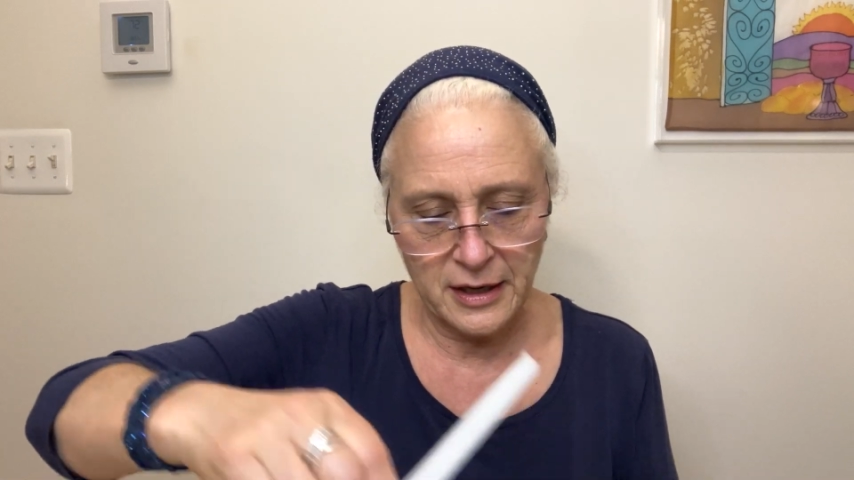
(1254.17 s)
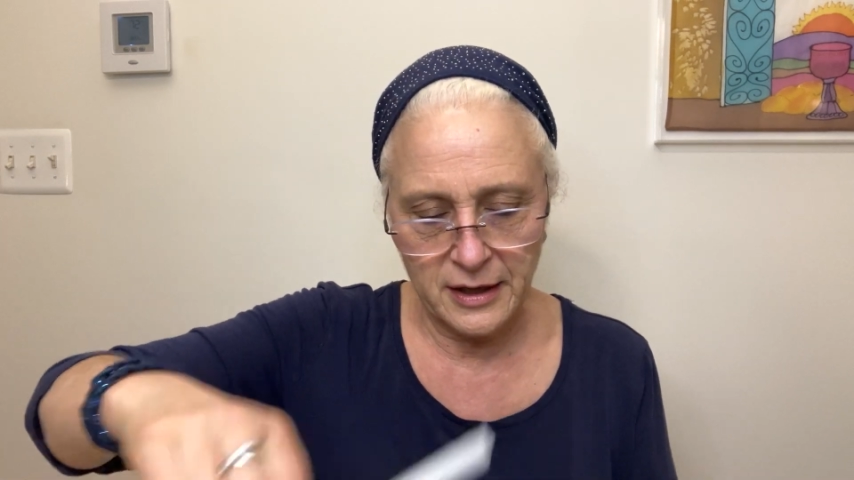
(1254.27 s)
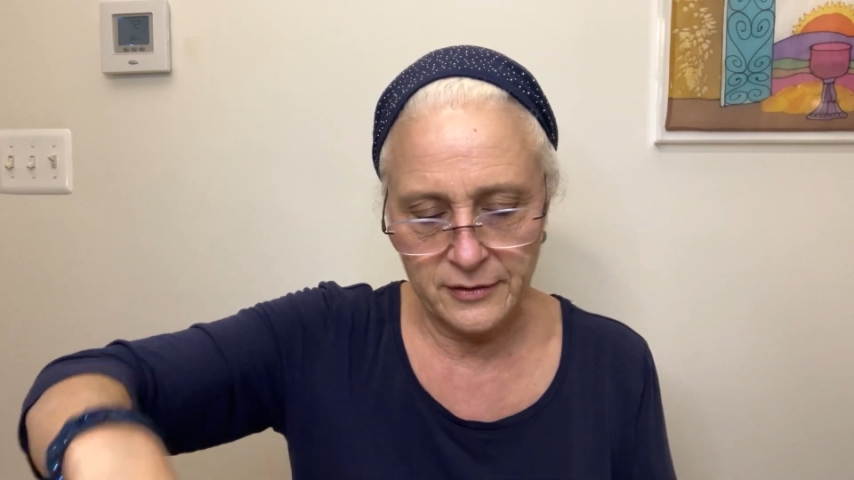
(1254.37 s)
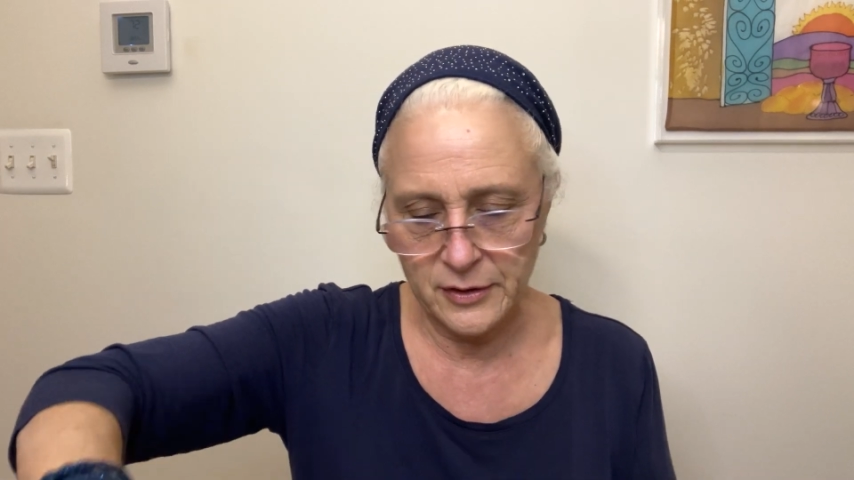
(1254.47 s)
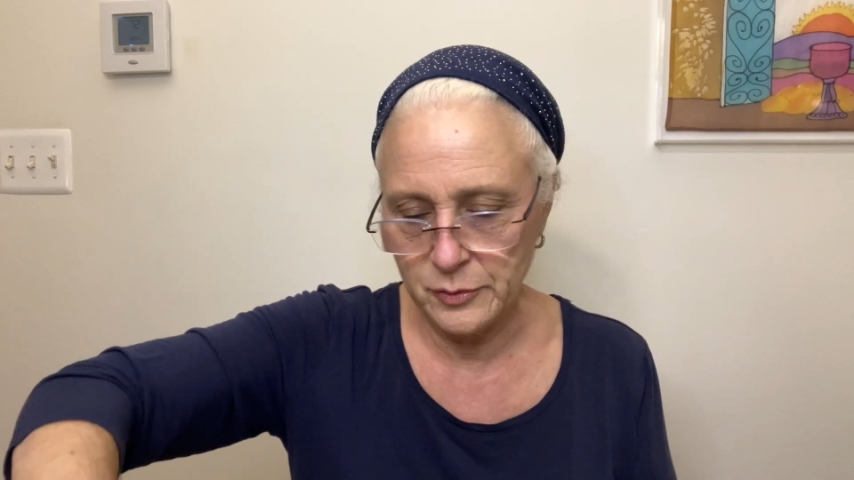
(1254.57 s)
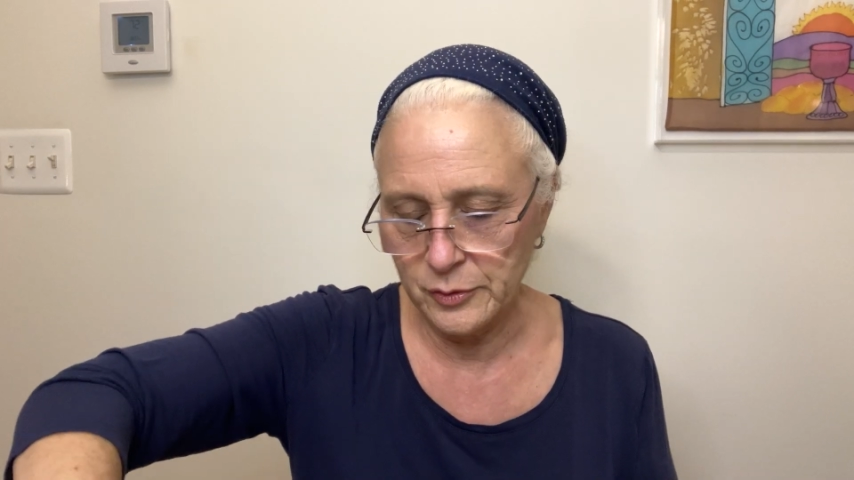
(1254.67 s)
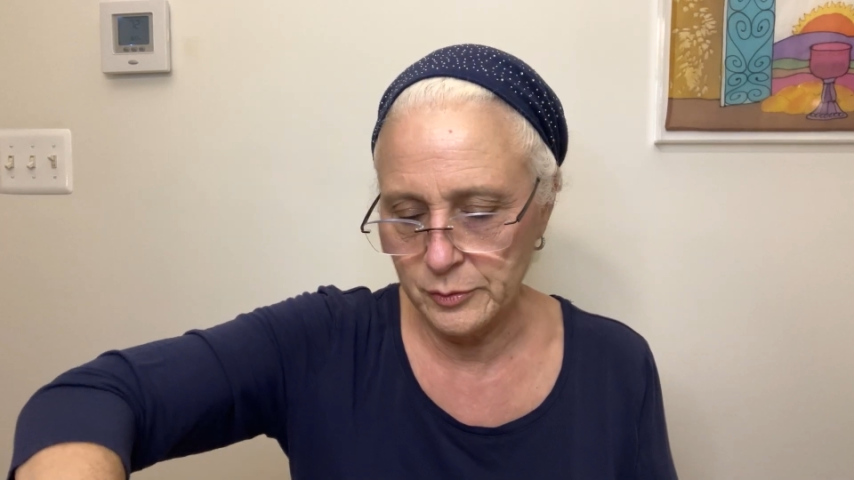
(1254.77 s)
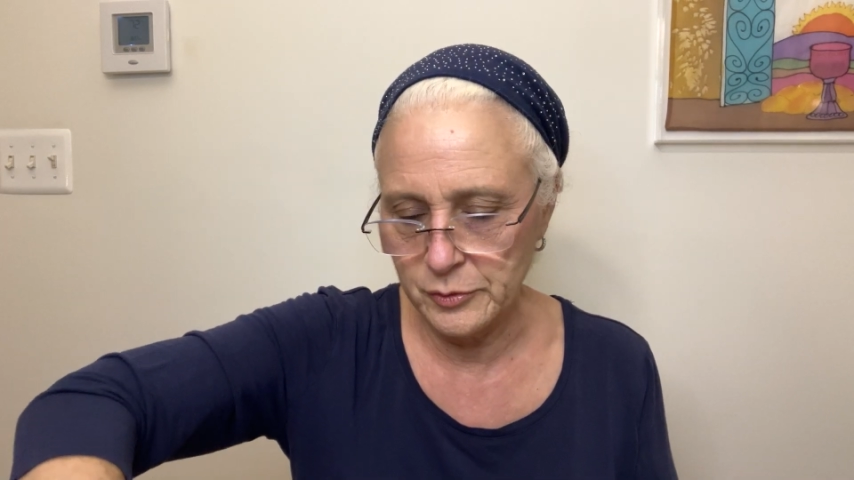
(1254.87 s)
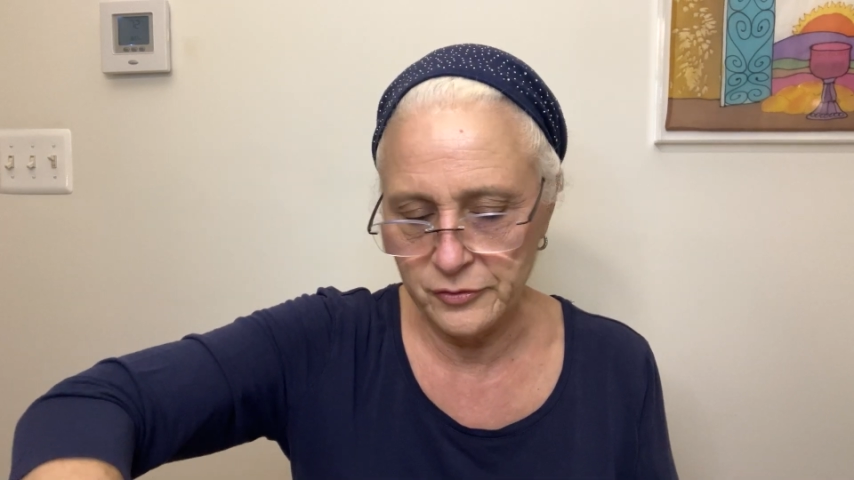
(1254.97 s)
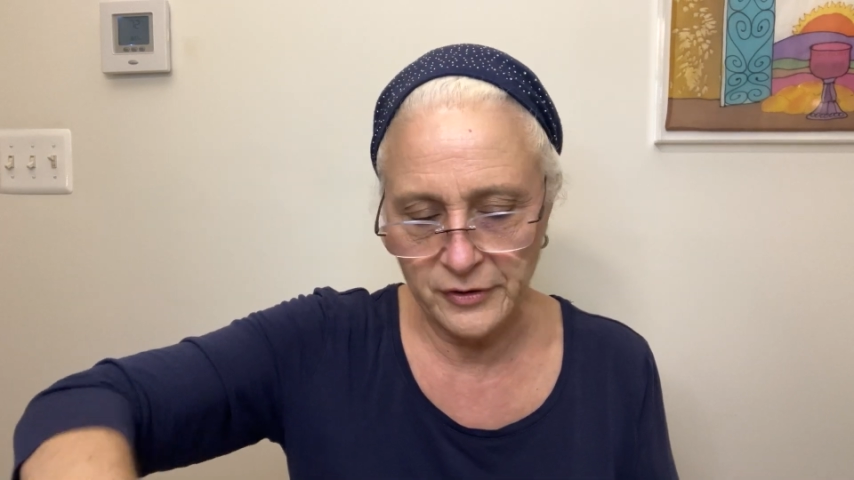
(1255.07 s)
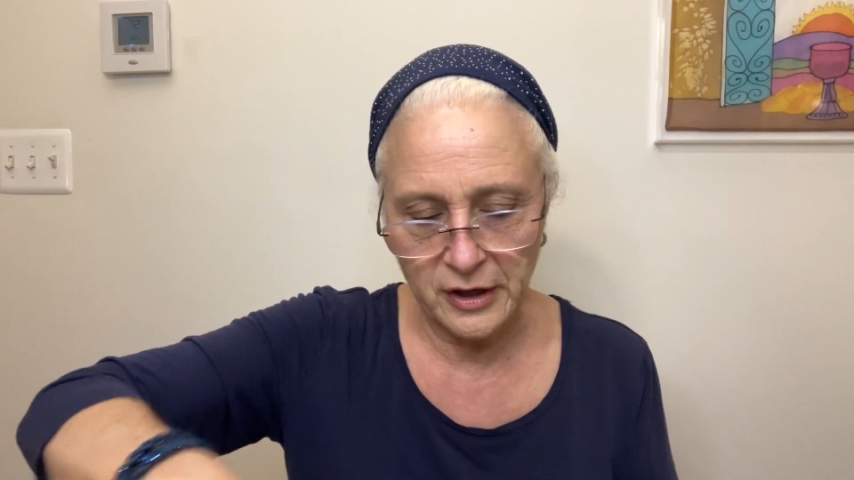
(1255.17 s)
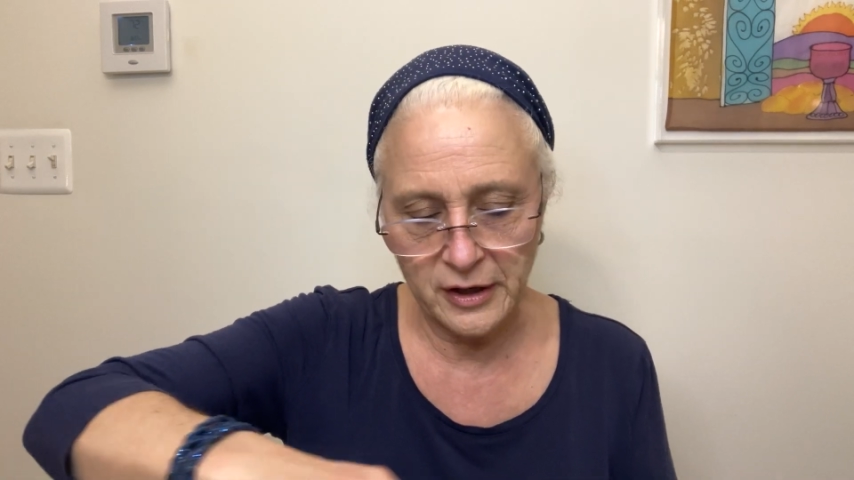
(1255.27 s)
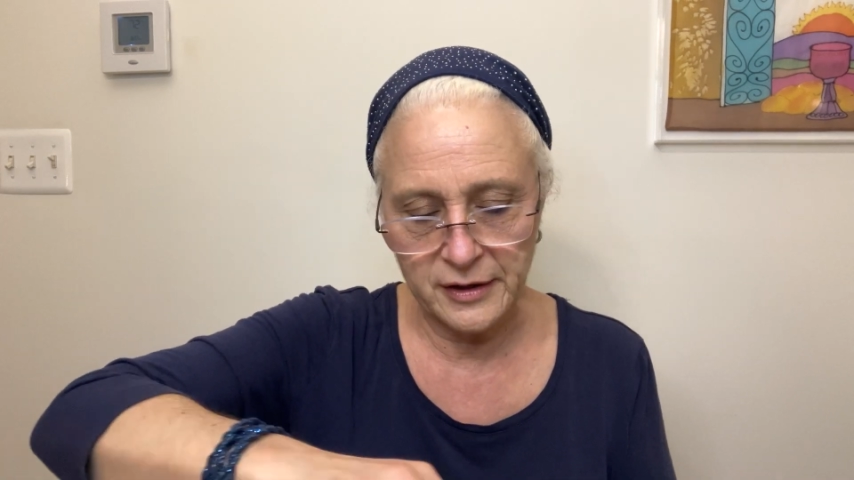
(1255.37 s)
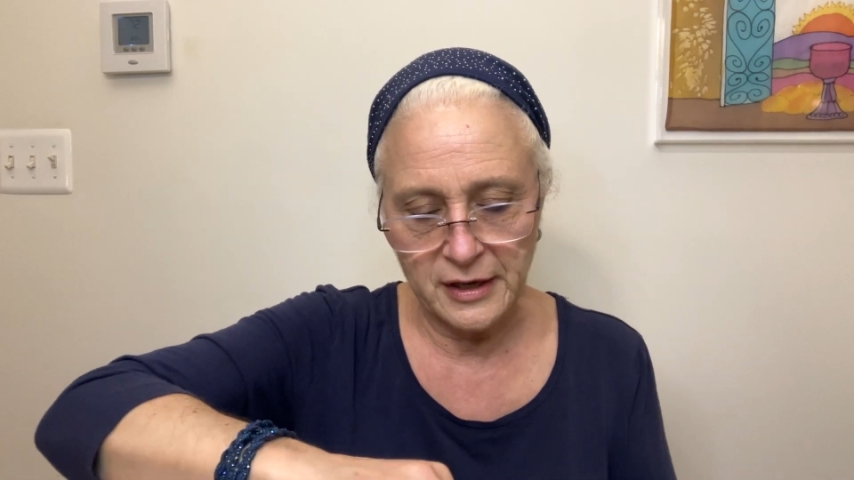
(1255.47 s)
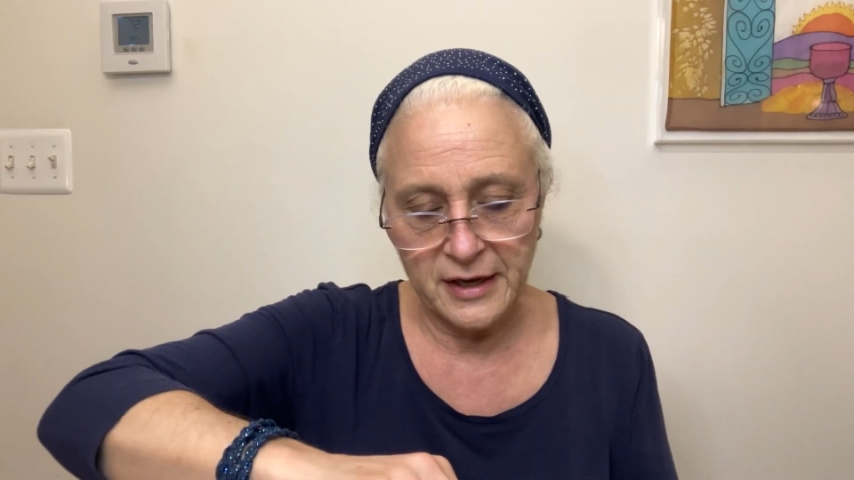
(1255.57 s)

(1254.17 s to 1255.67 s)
and then we will move on.